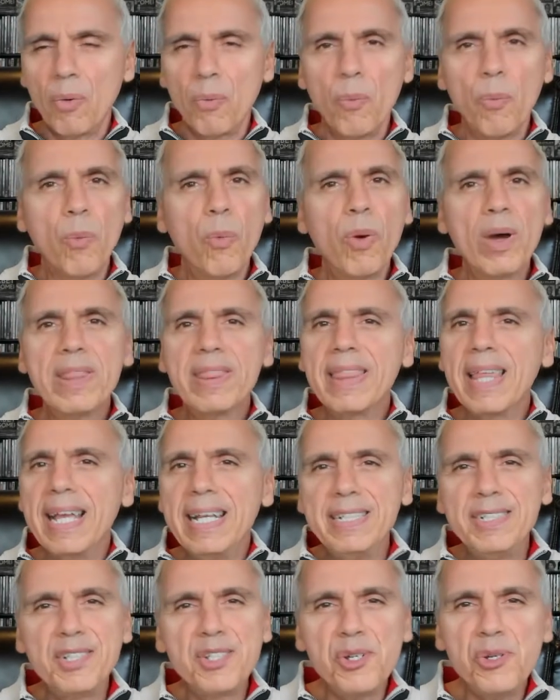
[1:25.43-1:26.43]
what
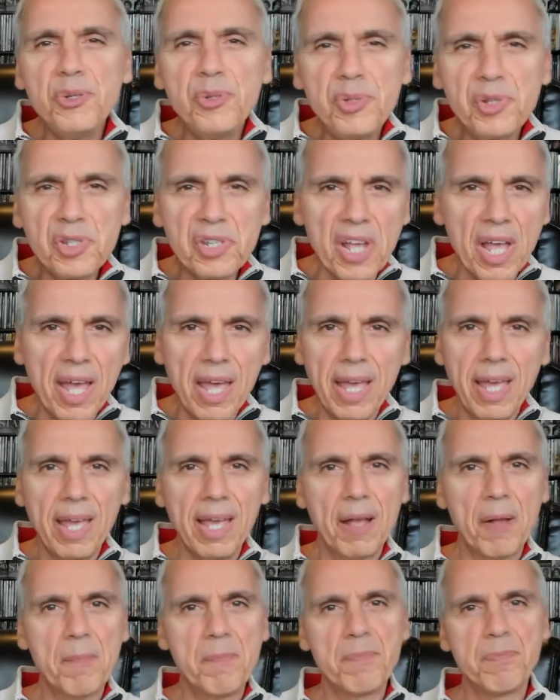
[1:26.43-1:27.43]
they do say
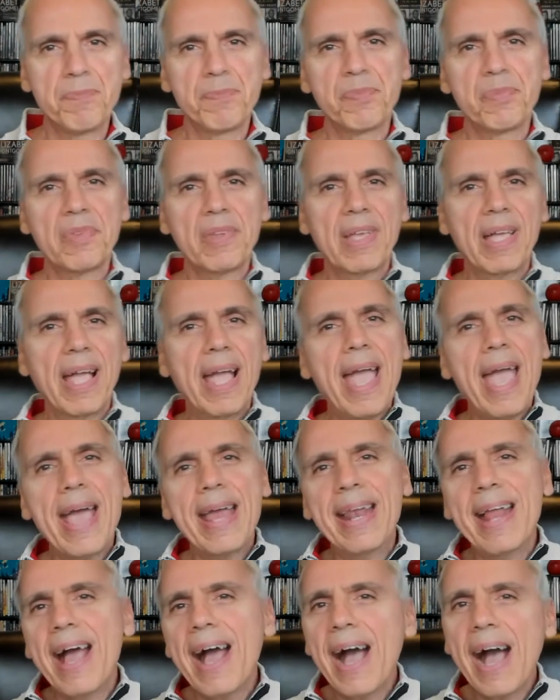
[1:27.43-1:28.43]

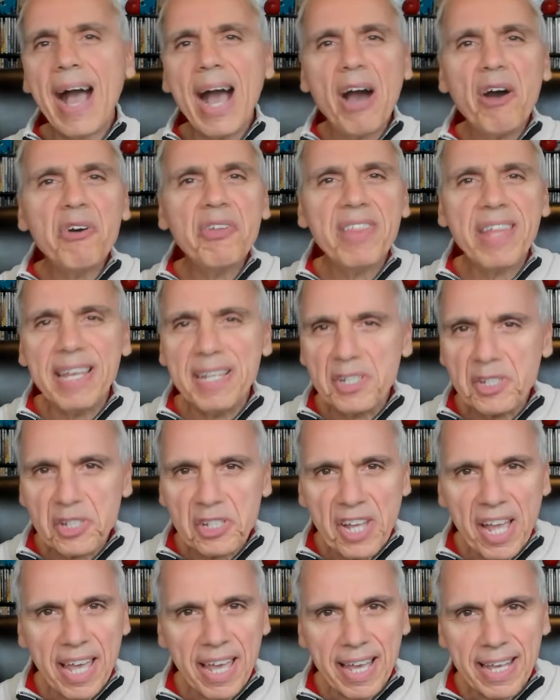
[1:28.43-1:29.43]
and how they
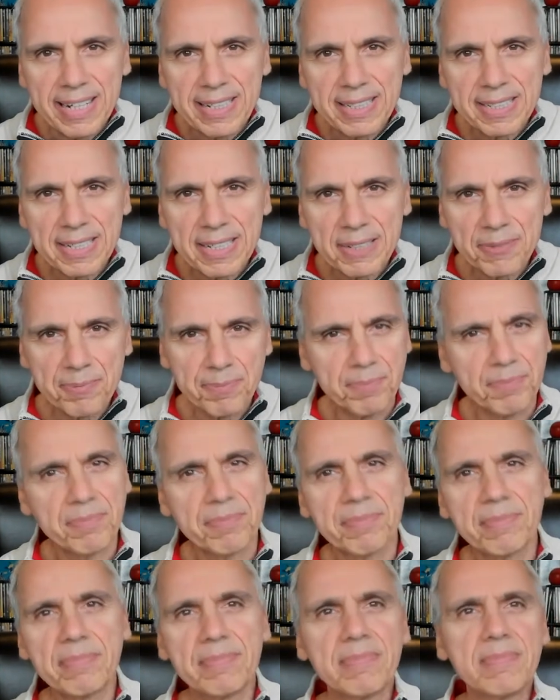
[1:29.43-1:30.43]
say it,
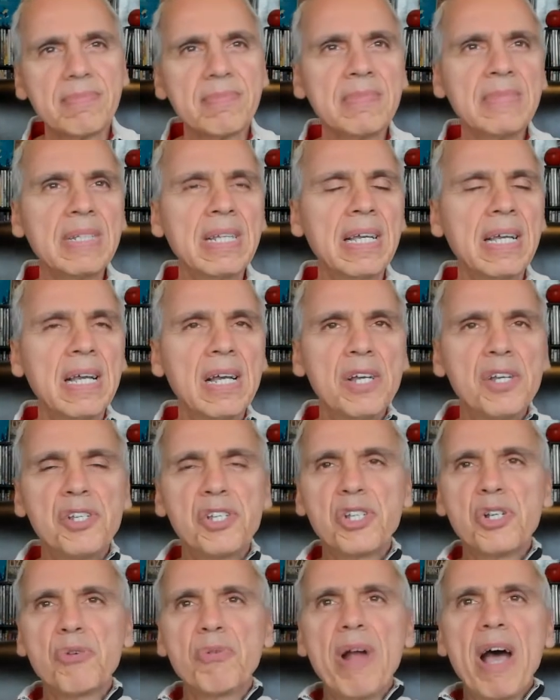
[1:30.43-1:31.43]

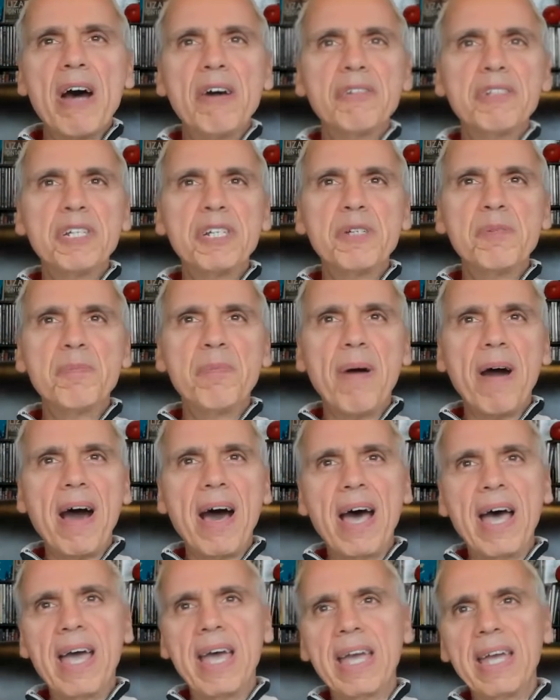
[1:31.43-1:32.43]
surrounded
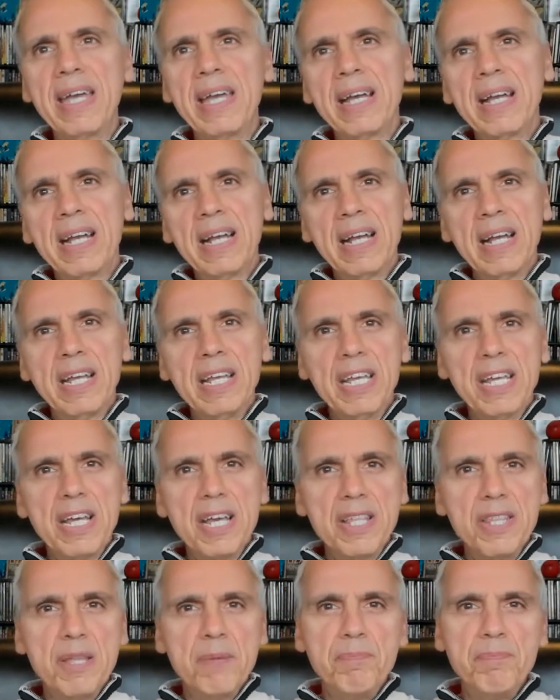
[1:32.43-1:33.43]
by
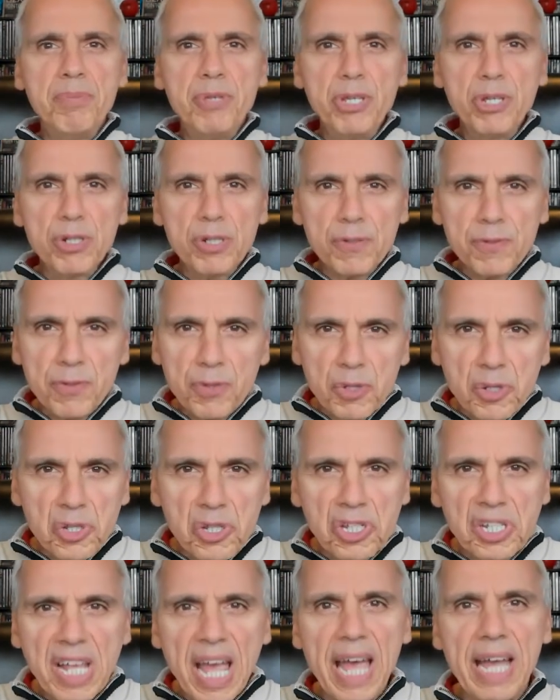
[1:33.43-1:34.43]
the beautiful
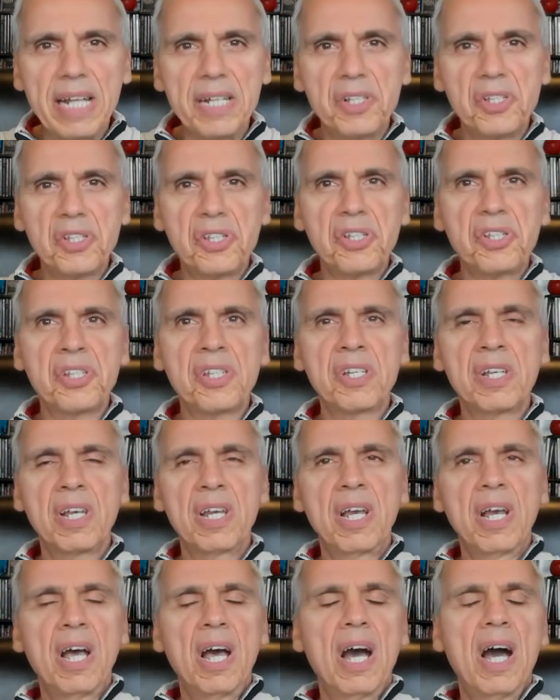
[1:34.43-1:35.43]
sets
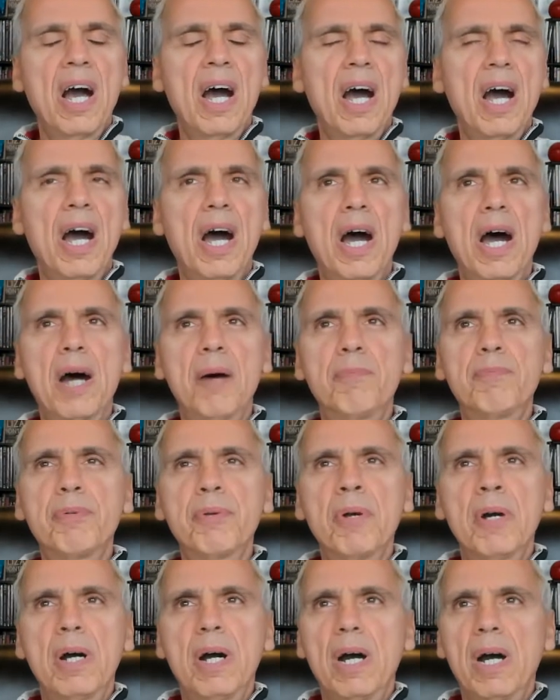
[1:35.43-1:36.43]

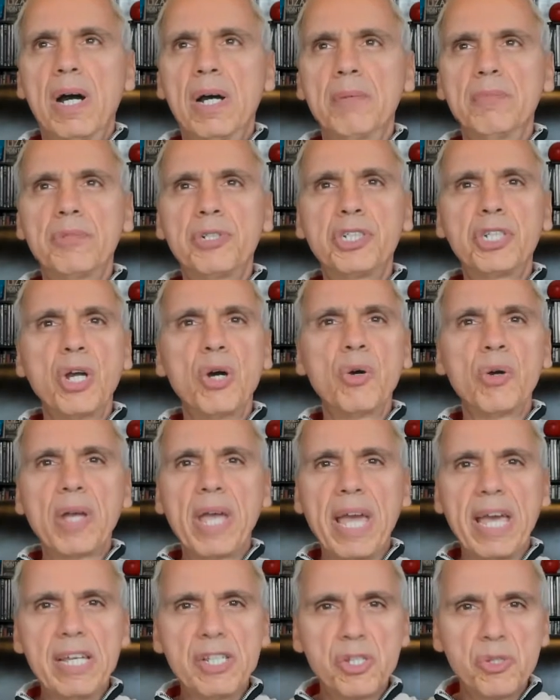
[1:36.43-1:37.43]

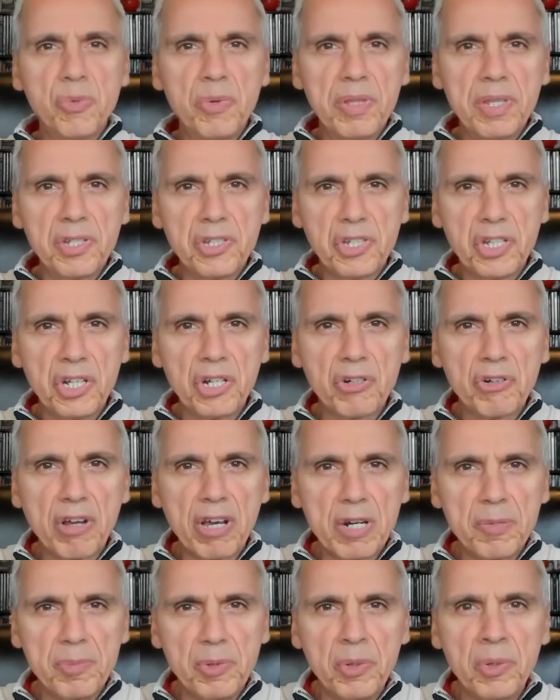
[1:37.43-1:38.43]
showcased with this
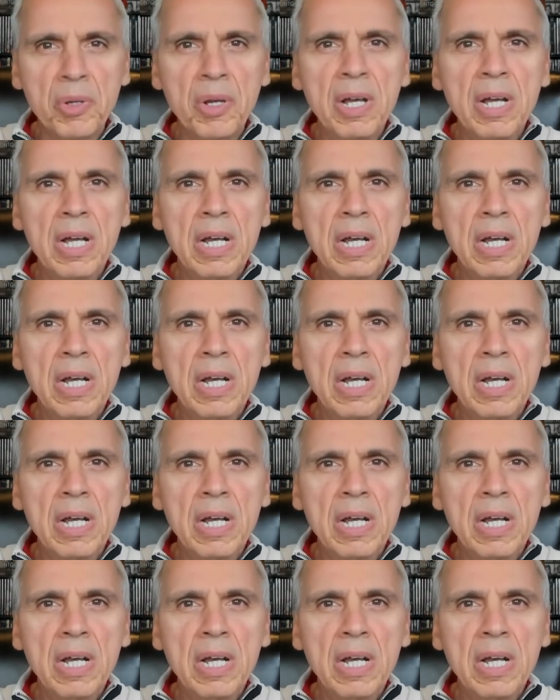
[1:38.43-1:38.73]
incredible